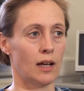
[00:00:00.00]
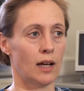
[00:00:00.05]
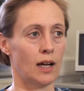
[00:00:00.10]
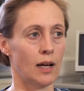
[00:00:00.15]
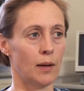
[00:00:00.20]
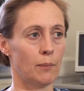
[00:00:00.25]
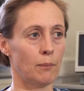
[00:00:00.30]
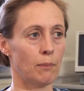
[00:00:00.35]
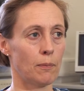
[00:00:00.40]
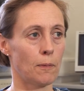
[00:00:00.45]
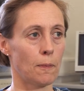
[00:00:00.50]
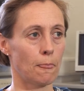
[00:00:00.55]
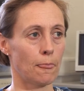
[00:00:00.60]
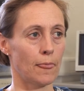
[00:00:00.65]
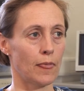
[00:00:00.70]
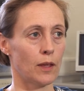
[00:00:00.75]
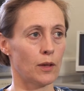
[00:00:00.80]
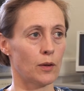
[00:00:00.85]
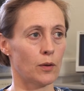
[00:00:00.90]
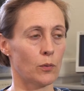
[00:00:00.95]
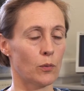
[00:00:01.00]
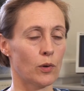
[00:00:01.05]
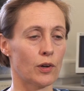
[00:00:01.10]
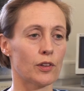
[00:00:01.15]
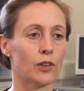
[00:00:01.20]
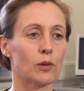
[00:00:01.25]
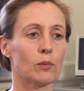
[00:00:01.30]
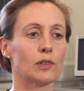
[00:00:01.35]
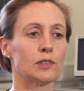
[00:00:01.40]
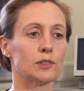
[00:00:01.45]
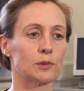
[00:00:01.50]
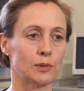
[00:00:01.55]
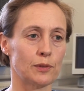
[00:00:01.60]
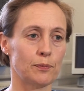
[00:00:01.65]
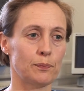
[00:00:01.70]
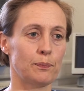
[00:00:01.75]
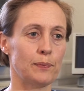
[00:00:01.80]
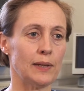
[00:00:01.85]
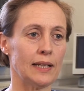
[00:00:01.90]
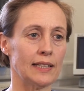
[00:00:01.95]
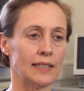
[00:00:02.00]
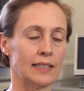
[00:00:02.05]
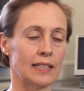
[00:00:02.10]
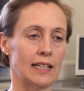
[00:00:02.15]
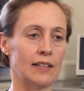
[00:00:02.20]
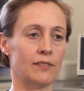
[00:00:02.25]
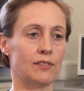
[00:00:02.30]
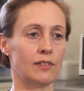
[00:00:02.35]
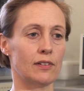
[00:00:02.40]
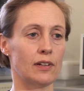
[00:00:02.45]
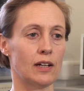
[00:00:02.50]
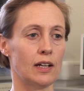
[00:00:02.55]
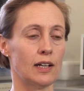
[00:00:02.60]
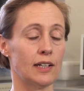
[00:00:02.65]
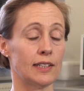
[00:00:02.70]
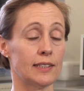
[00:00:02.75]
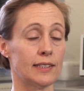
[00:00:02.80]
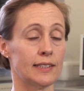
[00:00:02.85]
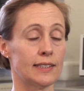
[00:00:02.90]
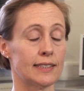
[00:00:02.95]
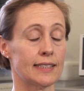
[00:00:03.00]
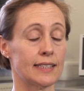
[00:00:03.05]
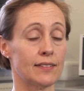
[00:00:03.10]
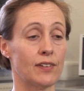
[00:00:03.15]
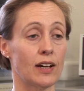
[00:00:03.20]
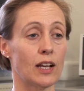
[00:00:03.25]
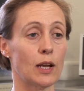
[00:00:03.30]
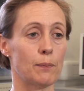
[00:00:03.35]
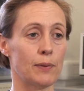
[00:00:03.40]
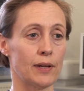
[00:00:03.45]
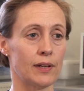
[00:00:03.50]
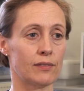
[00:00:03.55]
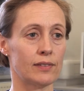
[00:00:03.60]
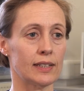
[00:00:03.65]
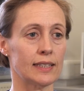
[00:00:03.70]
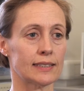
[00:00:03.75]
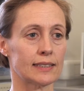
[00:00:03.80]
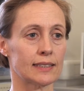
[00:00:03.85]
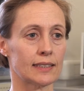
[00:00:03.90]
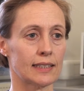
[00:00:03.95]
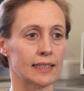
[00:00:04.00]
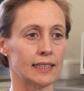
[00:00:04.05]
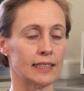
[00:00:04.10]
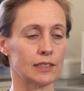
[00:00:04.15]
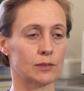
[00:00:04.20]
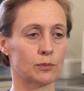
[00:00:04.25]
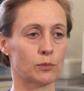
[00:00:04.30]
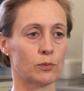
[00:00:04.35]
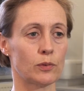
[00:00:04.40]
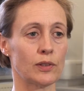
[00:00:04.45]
One of the ones we've been developing recently is,